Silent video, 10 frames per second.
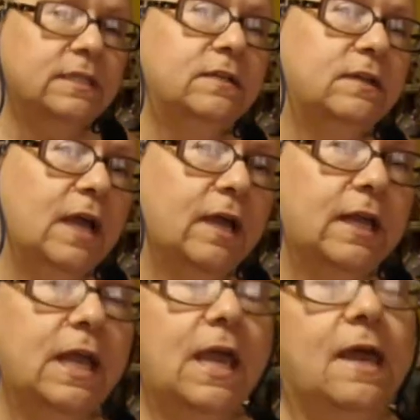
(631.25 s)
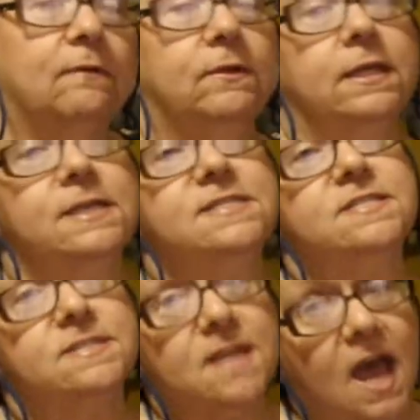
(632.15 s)
you're not going to have an
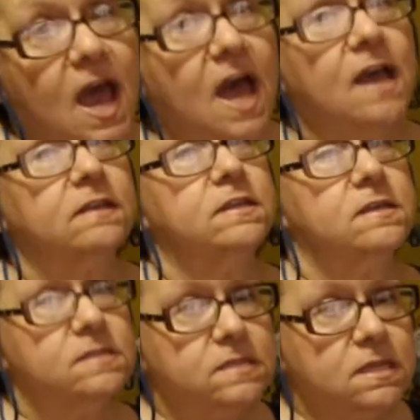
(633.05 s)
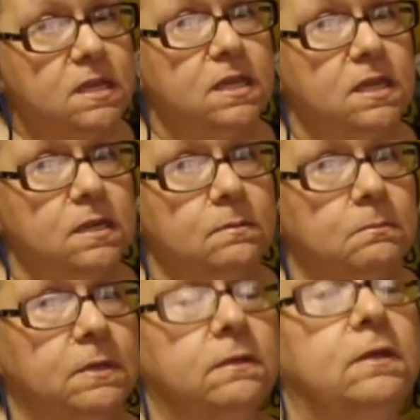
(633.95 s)
exact seam,